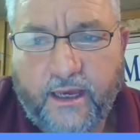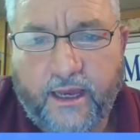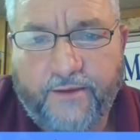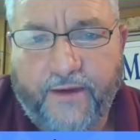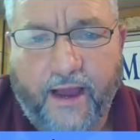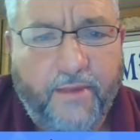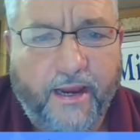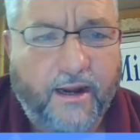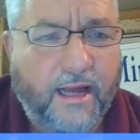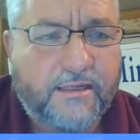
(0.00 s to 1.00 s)
If I
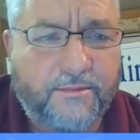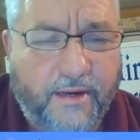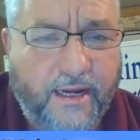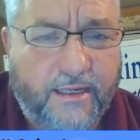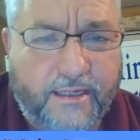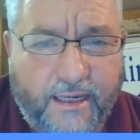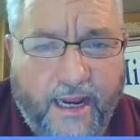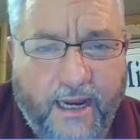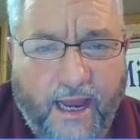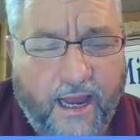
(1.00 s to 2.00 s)
make lots of money
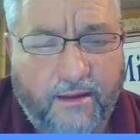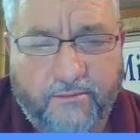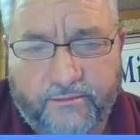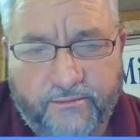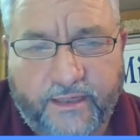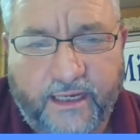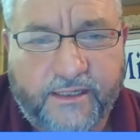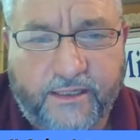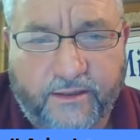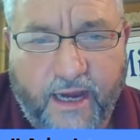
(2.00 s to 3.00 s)
today, I he's
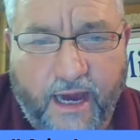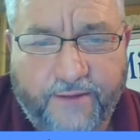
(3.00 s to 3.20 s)
still God.